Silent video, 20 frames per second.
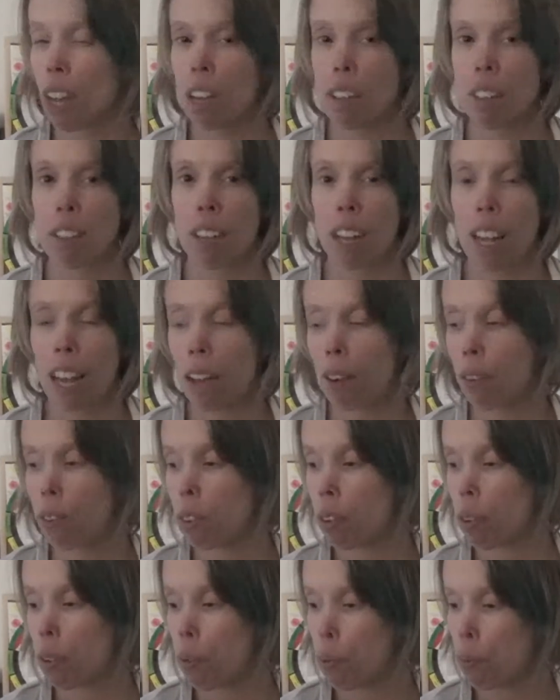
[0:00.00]
But when I heard it the
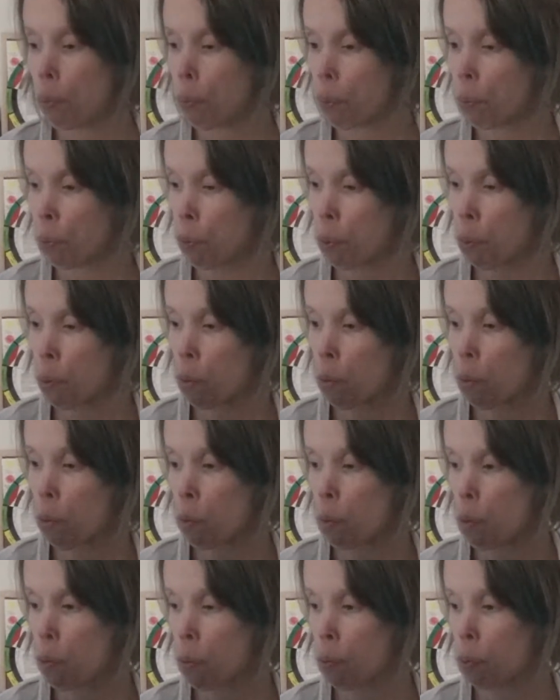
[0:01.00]
first time, it
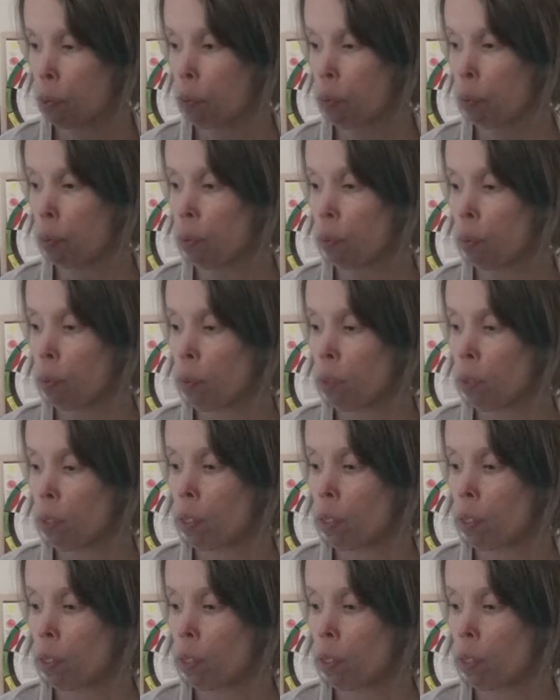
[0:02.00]
sounded like a